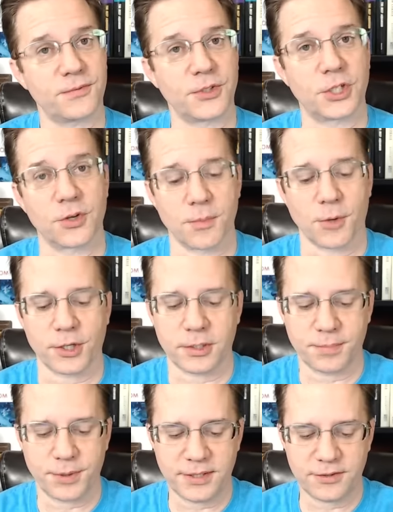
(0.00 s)
when you go to the
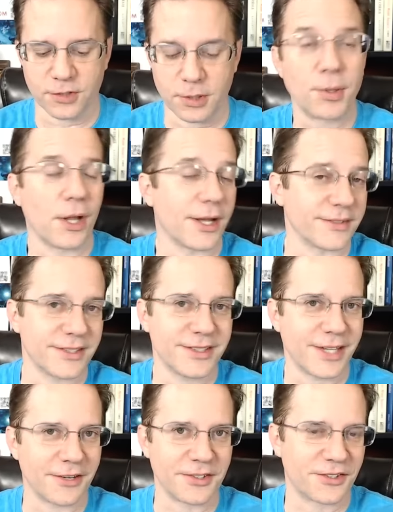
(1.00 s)
marketplace or the
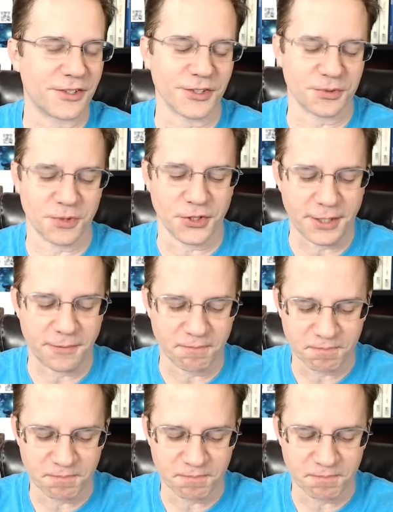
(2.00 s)
plaza. I always call it the wrong name.